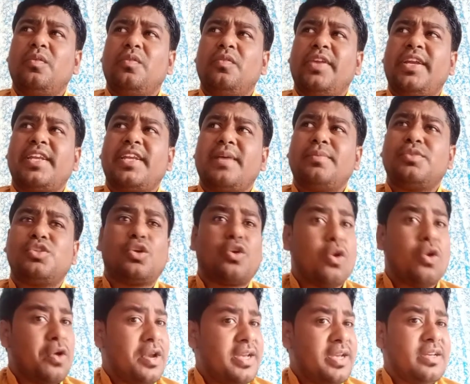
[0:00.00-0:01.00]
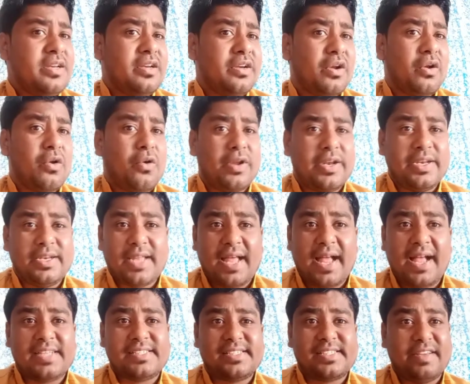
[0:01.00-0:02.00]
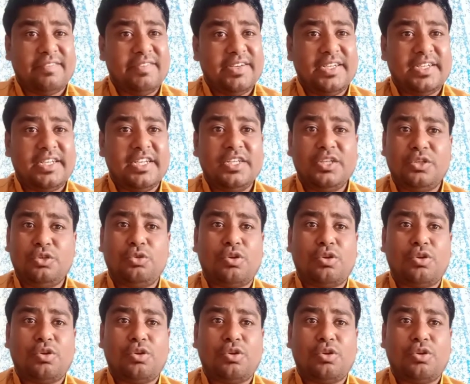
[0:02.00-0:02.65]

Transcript: when it comes to chlorine, chlorine has 17,